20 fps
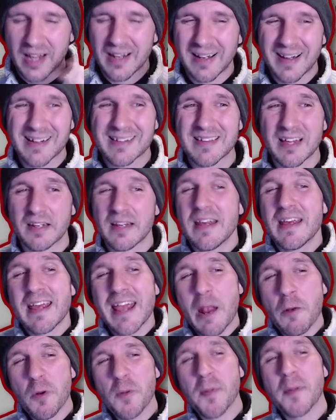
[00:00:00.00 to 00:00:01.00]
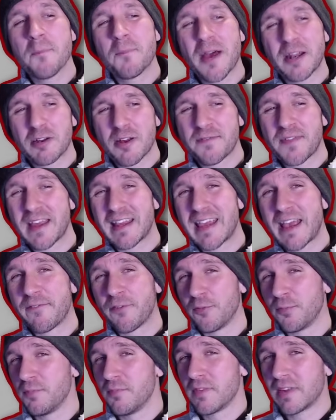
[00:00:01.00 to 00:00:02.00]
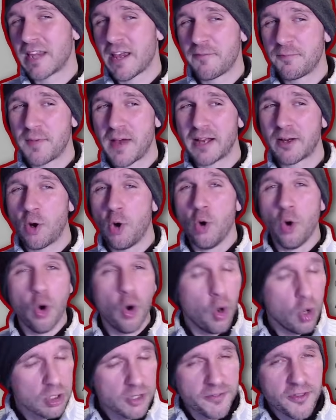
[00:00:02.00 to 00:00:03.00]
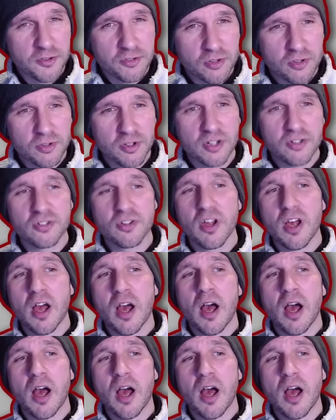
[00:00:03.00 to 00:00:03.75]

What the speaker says: Like I said, it would have been better if they gave back all of the tuners.